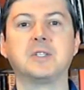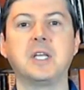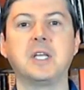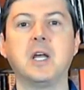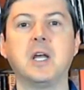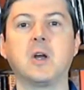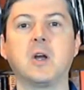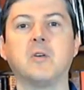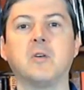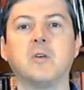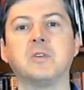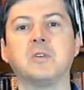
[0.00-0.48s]

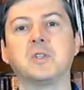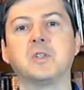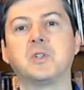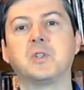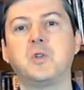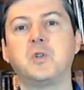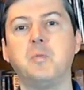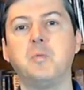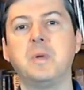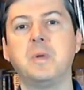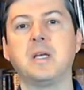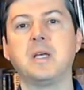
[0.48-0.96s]
That's the error
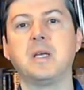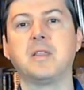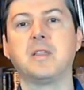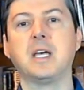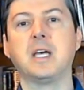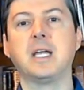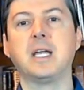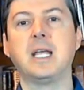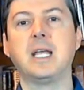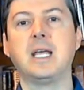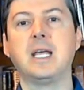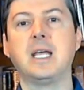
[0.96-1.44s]
of
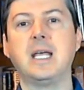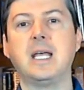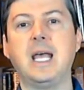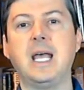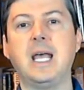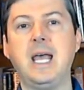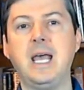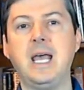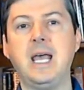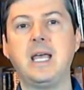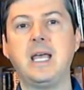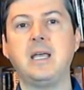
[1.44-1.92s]
assuming that
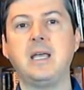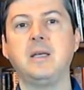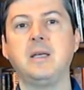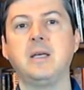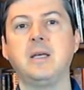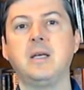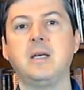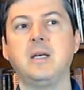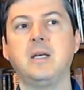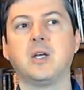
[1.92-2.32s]
A